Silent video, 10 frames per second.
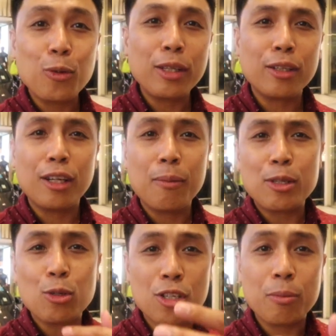Twitter,
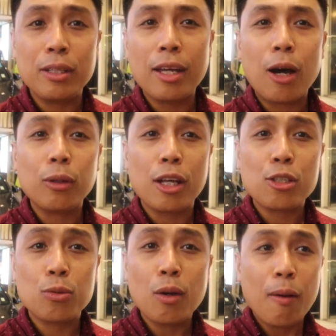my social media
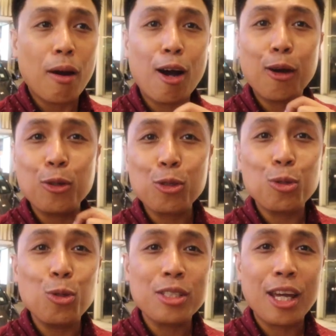outlets, those
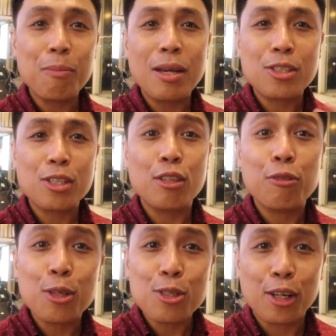who send messages
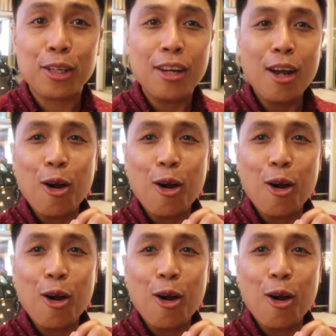of concern.